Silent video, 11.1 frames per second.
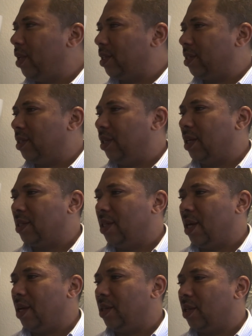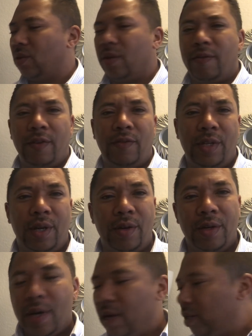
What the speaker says: that's less than that. That's only $1,500.